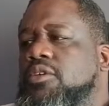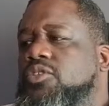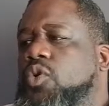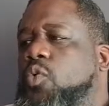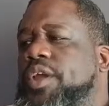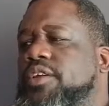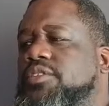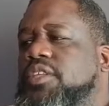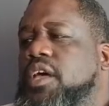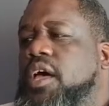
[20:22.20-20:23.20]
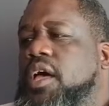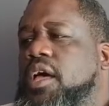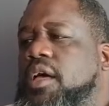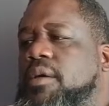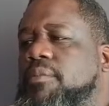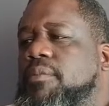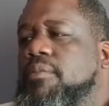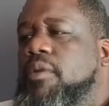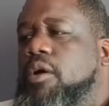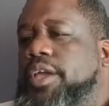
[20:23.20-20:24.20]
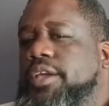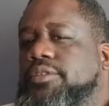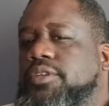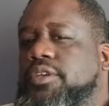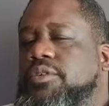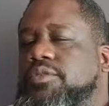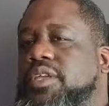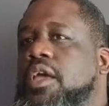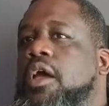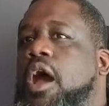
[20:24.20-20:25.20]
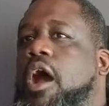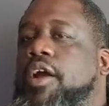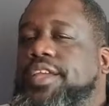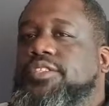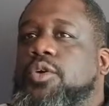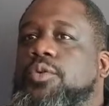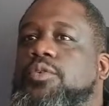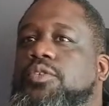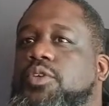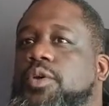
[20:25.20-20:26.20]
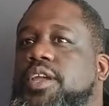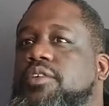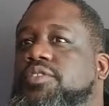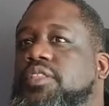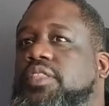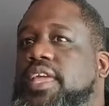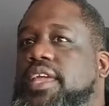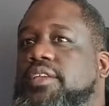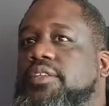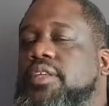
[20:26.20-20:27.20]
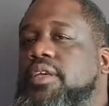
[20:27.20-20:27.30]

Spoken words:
so where's the okay, so you're using all right, so here's the thing.